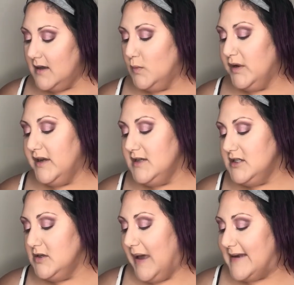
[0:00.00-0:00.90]
We're gonna
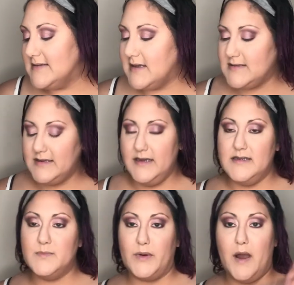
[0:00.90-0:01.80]
do
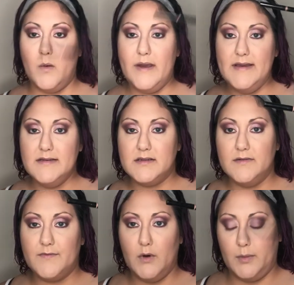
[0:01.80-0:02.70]
Anastasia's Brow Wiz
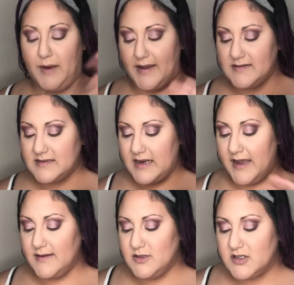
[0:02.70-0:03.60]
for brows
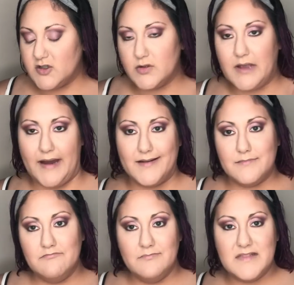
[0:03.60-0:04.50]
today. Just kind of
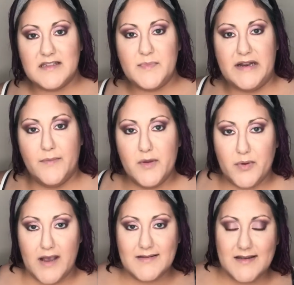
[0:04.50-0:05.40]
speed up the
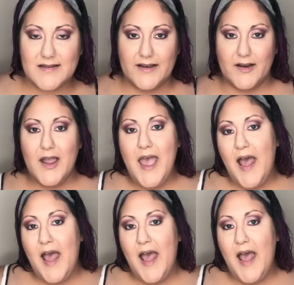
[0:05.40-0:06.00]
process here.